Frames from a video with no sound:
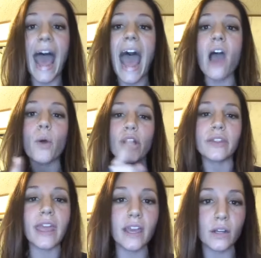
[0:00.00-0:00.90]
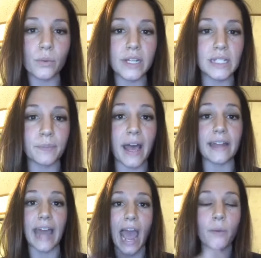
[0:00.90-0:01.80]
how are they going to
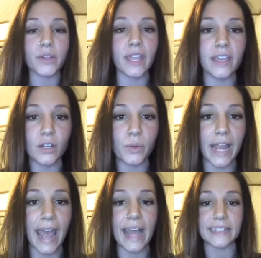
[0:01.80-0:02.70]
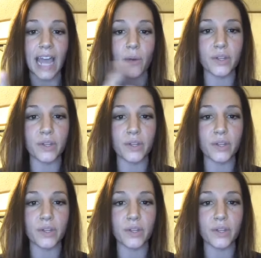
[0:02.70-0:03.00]
respond how are they going to react how